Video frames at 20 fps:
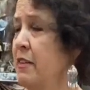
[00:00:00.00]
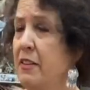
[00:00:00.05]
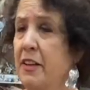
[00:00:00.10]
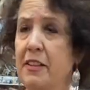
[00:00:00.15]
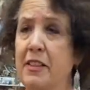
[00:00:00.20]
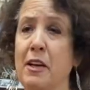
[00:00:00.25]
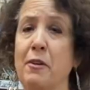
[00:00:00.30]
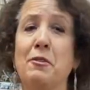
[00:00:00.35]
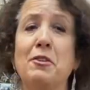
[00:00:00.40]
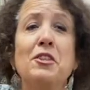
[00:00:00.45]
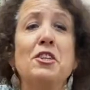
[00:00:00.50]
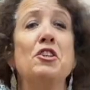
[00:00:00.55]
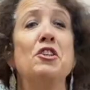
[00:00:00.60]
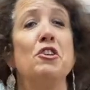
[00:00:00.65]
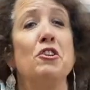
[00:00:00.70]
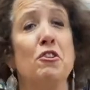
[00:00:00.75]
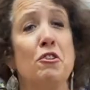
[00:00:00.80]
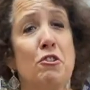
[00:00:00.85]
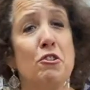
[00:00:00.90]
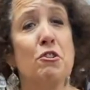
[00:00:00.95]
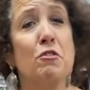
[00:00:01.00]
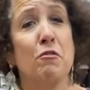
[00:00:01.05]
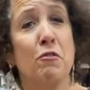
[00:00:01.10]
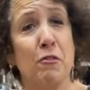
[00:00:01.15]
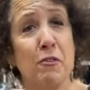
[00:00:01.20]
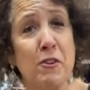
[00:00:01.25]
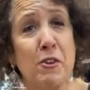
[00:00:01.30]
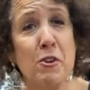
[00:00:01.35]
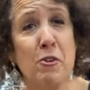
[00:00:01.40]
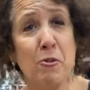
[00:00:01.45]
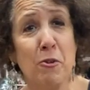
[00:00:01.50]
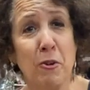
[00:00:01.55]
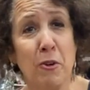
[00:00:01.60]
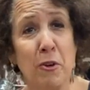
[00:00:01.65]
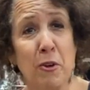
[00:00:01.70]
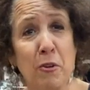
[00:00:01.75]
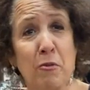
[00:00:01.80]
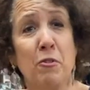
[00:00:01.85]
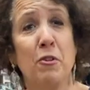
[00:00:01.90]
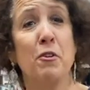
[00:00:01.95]
that there was a huge
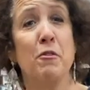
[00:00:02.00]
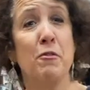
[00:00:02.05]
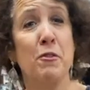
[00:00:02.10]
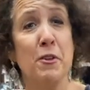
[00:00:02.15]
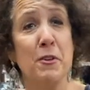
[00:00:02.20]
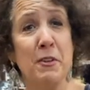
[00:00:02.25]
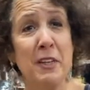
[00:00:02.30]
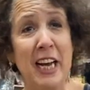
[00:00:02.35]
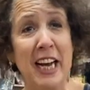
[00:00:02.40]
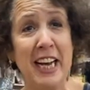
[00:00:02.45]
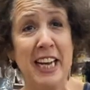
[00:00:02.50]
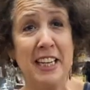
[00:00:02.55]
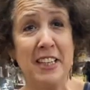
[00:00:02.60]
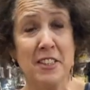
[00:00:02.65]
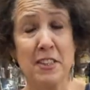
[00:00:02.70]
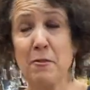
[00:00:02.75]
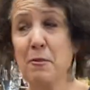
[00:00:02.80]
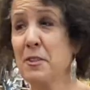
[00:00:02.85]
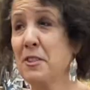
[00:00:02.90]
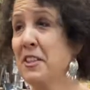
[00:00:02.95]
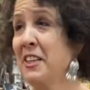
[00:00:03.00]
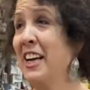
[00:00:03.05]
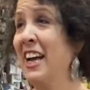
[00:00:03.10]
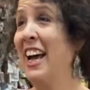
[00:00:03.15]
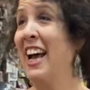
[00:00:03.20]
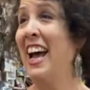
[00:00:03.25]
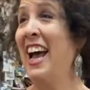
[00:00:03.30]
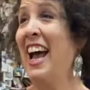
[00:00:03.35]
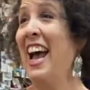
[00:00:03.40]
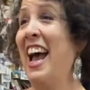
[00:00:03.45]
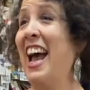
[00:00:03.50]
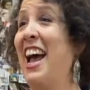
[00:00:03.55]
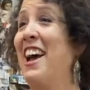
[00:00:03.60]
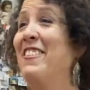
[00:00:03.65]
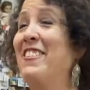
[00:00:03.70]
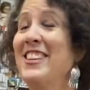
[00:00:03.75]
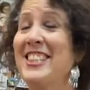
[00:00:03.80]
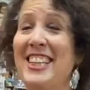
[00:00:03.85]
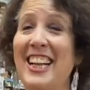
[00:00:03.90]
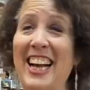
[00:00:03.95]
furor for a few days. It was, it
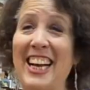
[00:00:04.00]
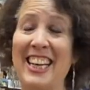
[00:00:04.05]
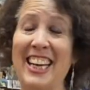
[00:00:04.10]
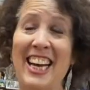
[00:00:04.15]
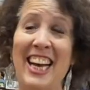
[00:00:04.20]
was like